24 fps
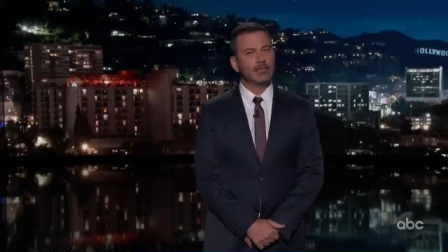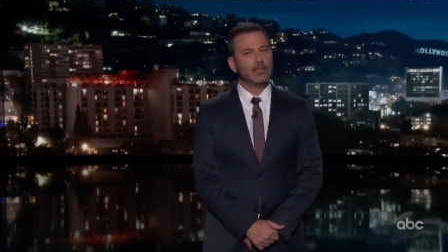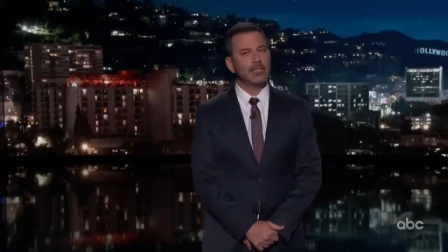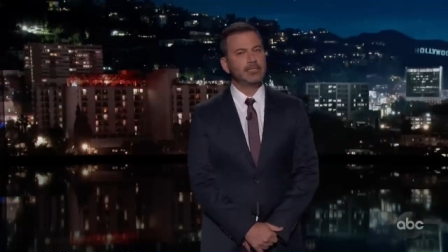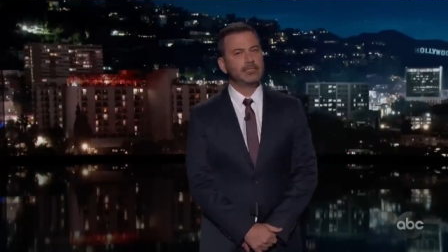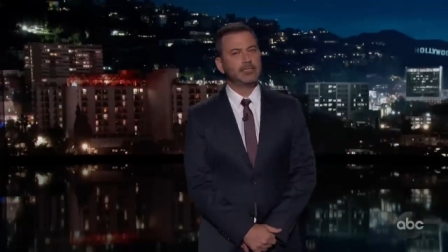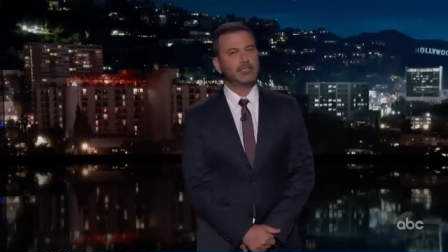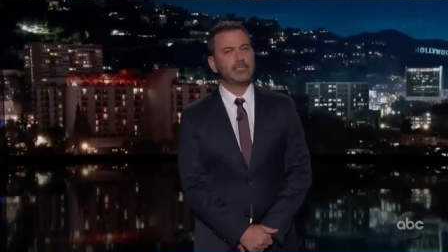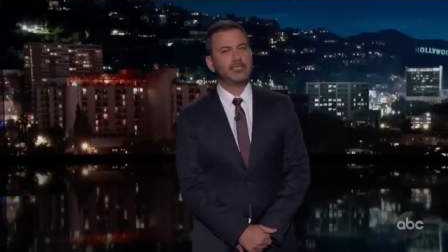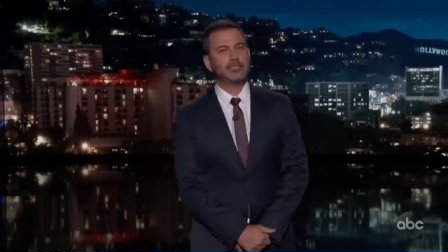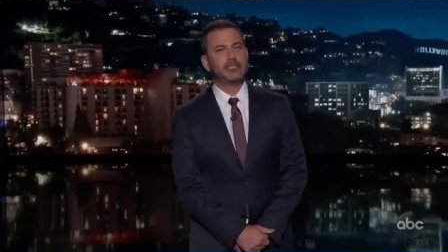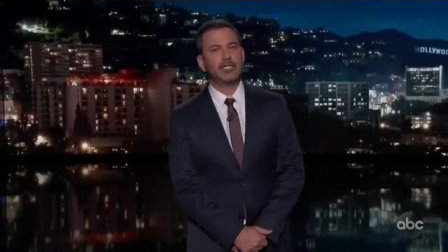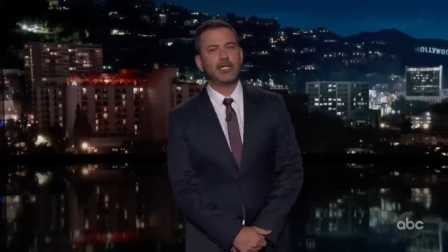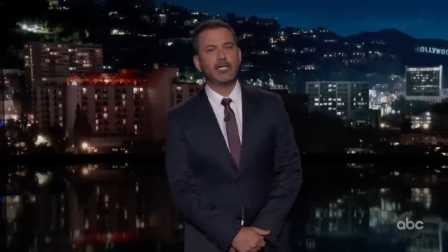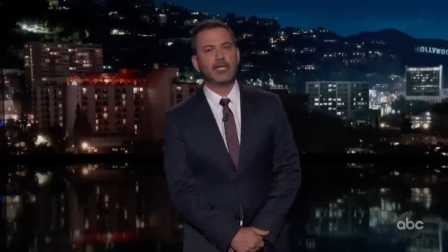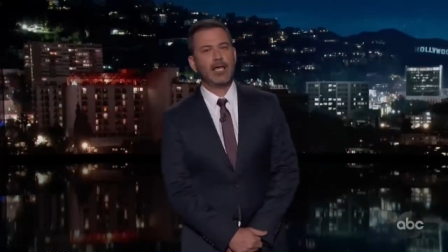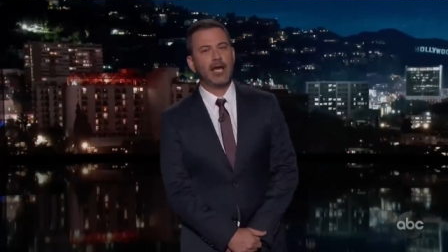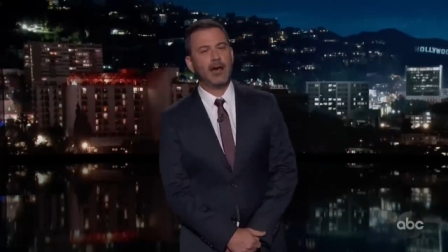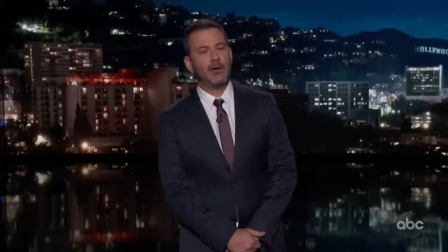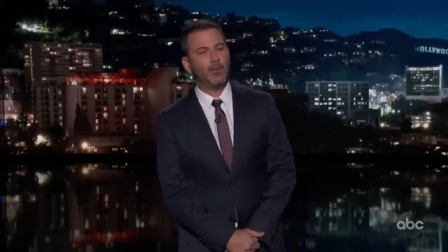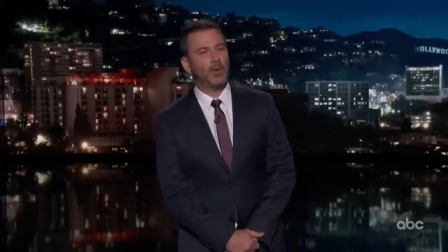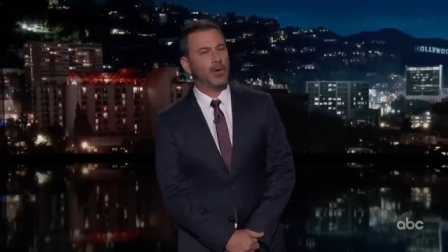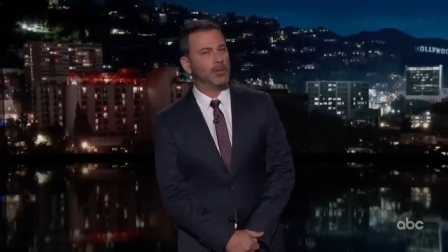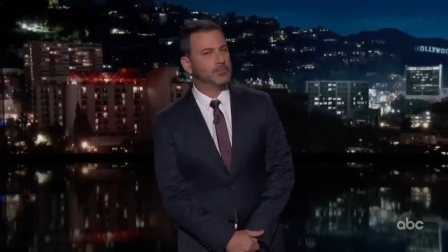Let's listen to
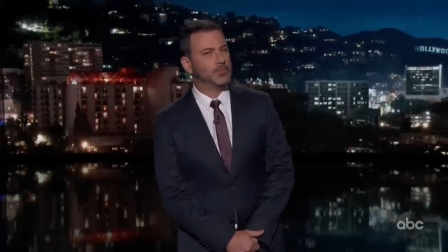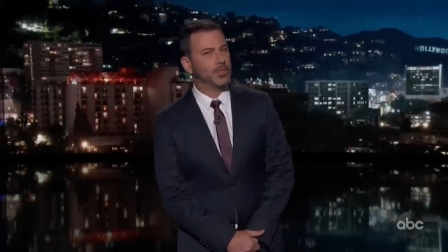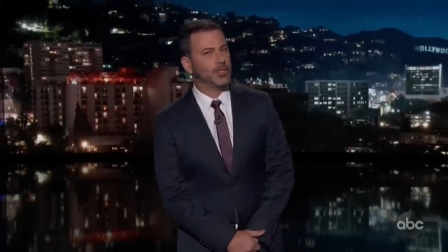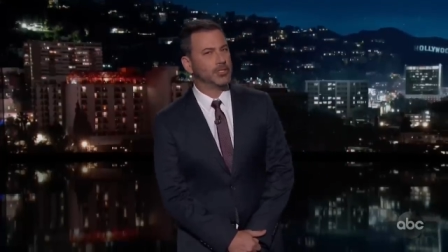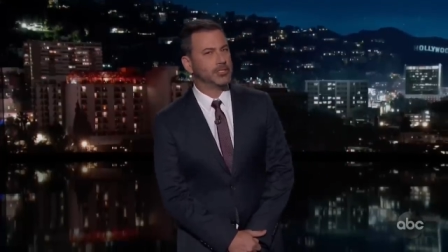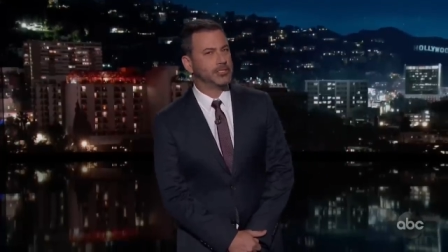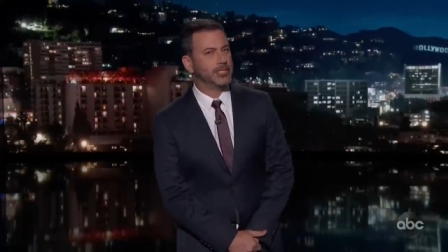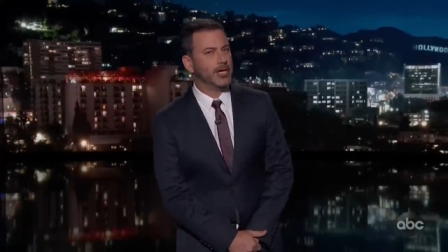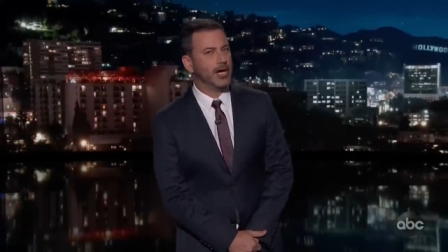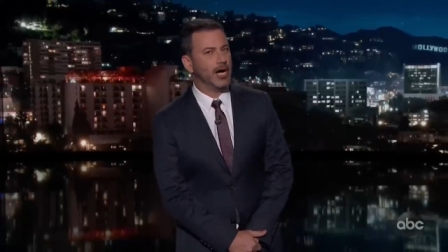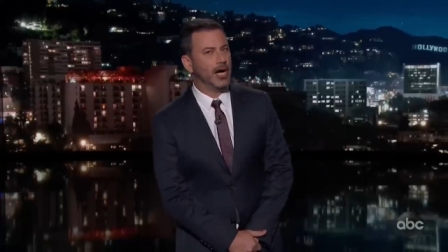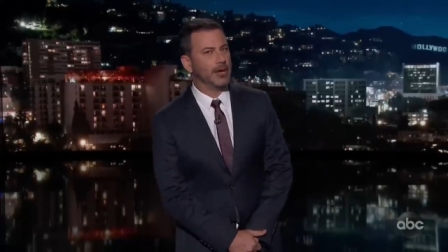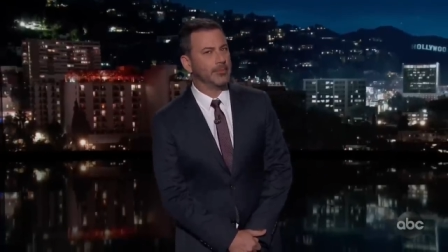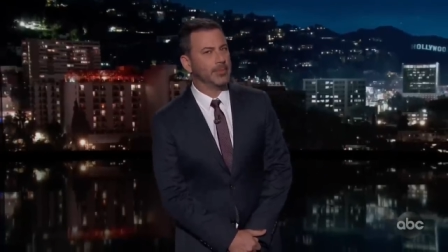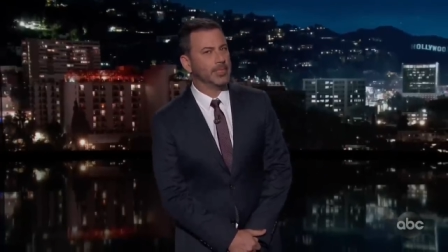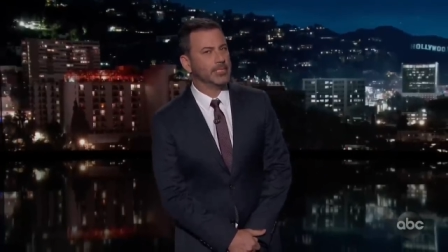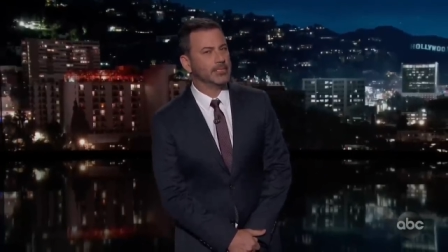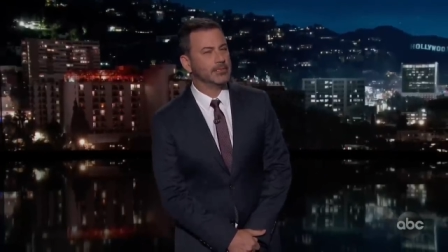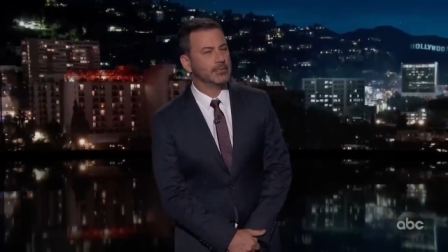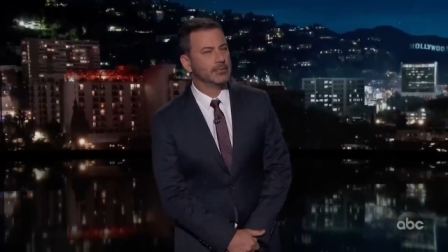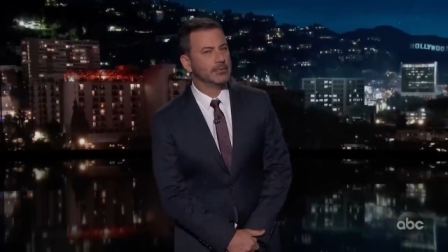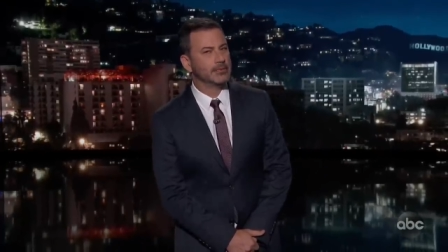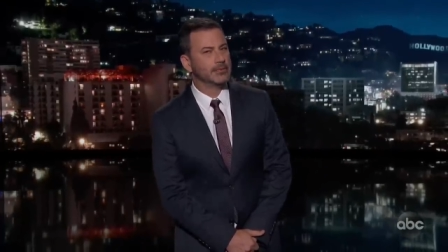that one more time. And...